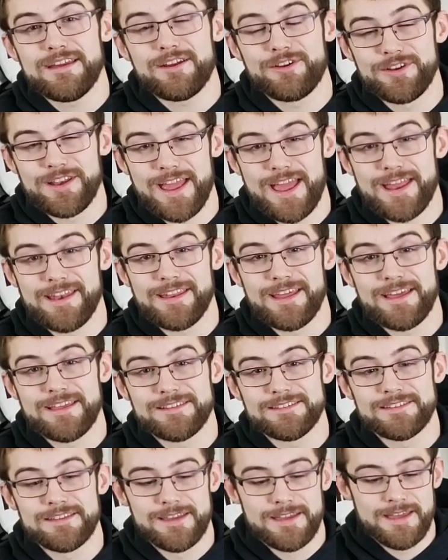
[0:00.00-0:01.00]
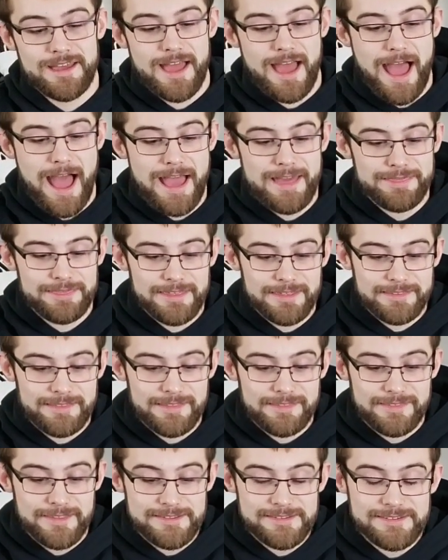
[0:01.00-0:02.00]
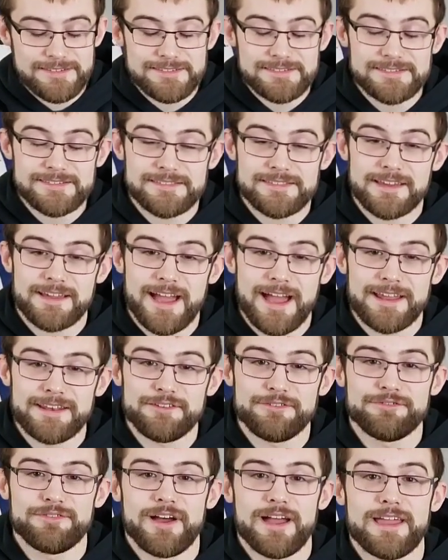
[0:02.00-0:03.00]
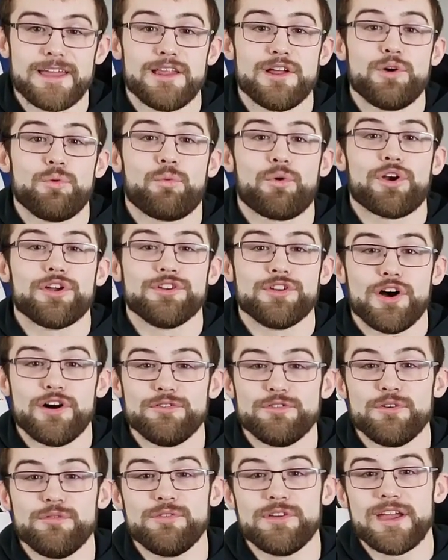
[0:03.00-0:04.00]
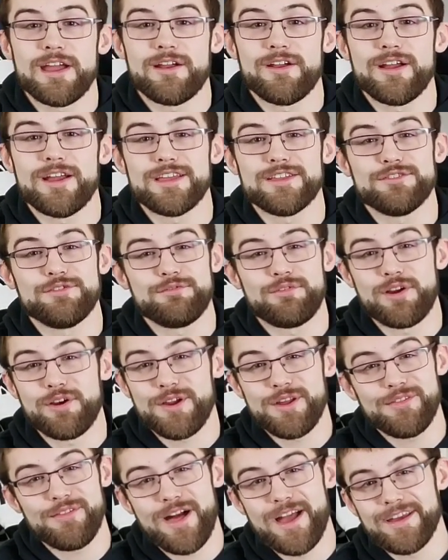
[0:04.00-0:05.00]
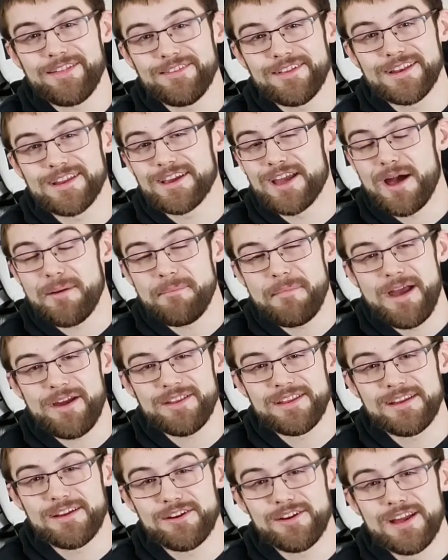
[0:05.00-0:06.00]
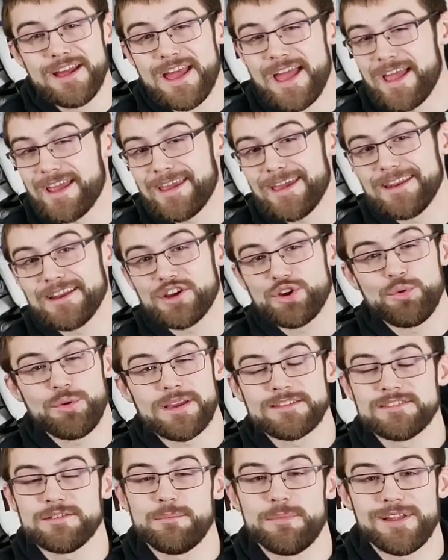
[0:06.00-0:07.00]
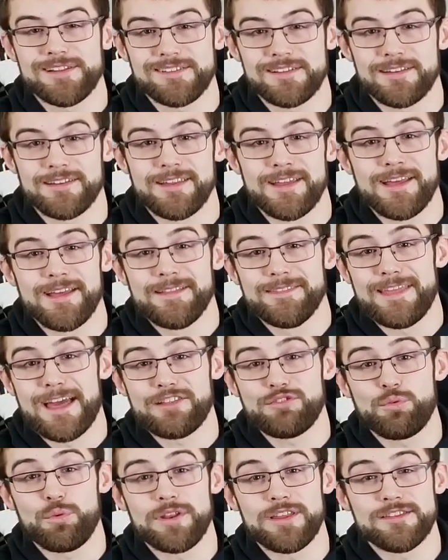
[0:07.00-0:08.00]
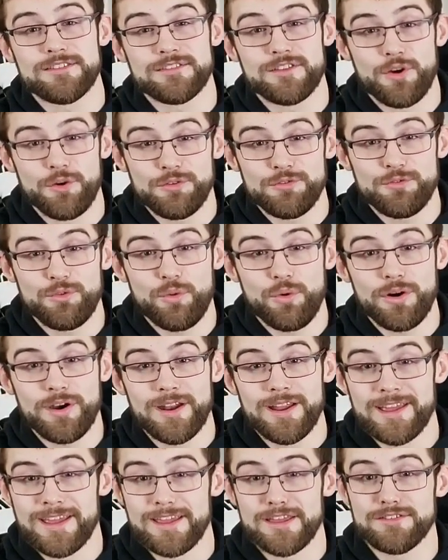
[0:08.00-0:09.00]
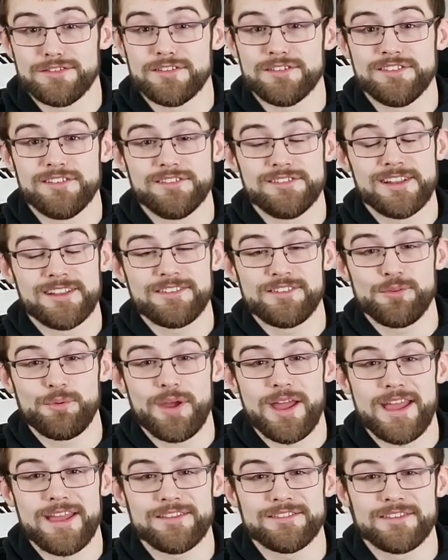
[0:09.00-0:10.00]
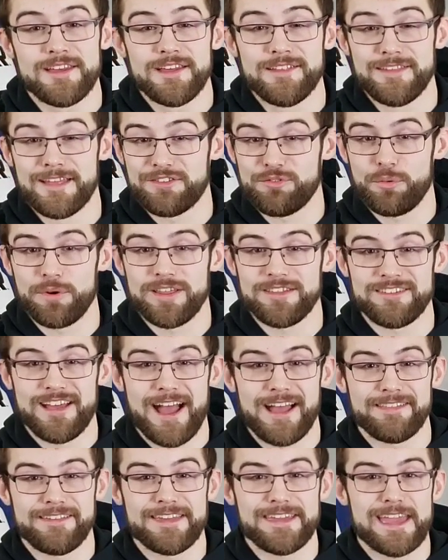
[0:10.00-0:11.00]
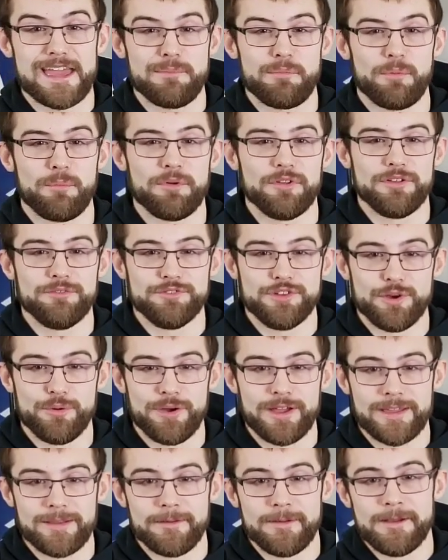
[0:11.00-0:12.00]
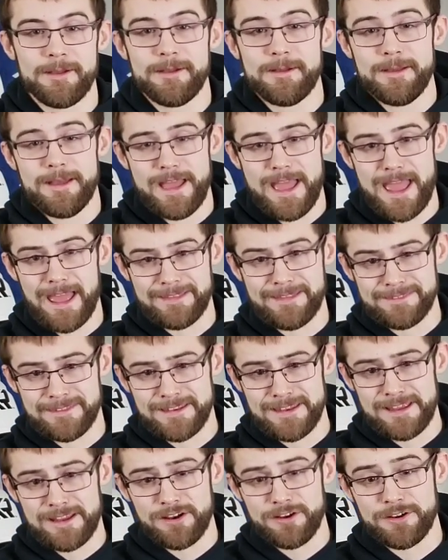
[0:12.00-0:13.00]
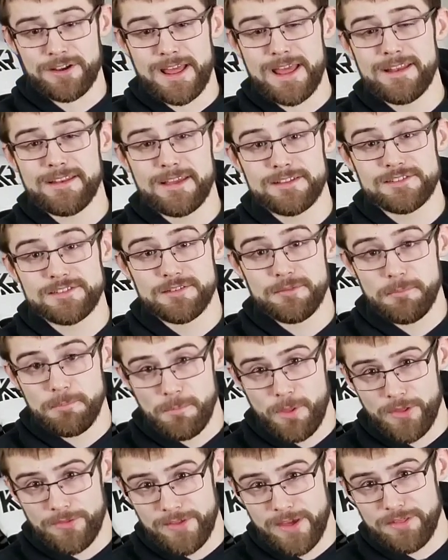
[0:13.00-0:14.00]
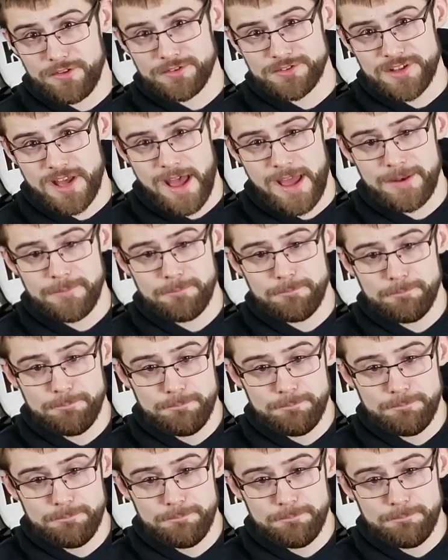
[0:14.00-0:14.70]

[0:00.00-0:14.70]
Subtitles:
Hernandez. I think that this is the kind of fight where Rodolfo Viera is very likely to come out here and get a quick submission. That's what he's known for. He's a jiu-jitsu ace. That's what he's highly capable of doing. Anthony Hernandez, on the other side,